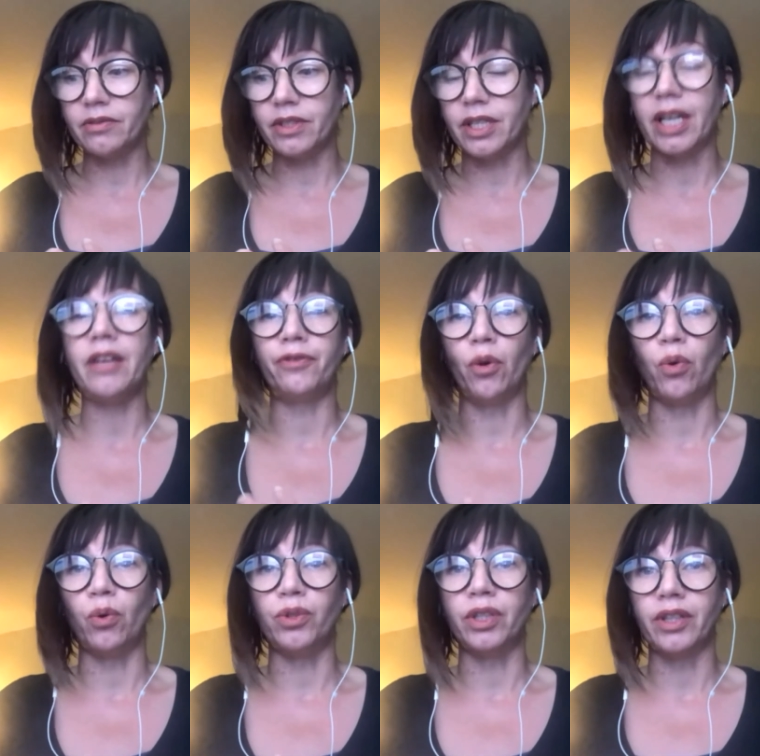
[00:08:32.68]

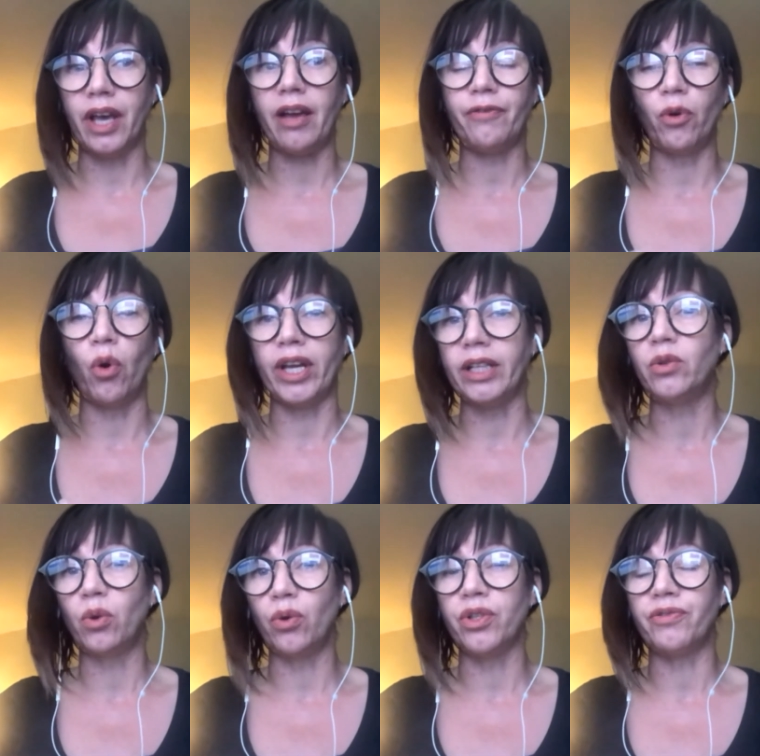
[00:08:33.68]
default therefore
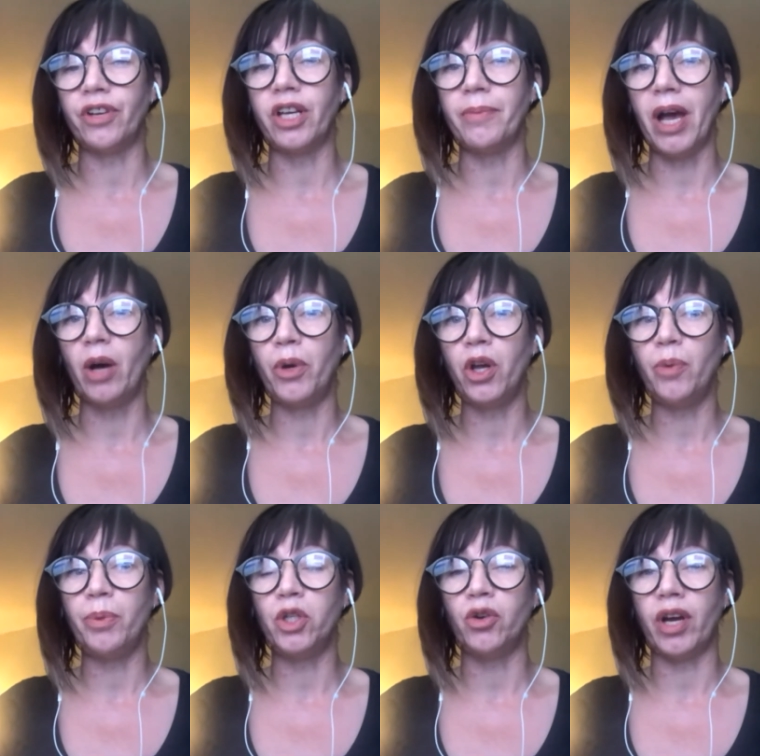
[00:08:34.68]
ignores female
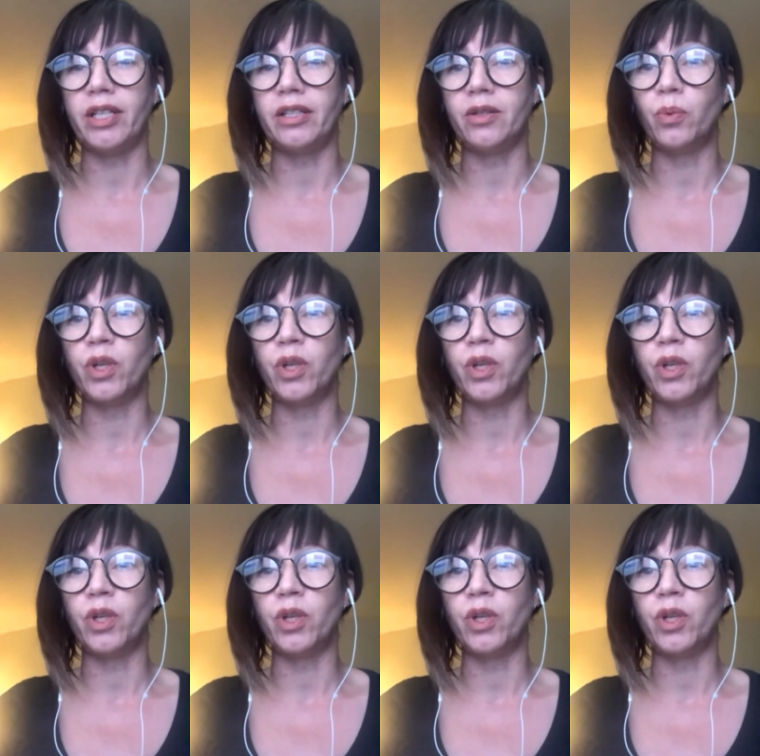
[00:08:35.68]
perpetrators,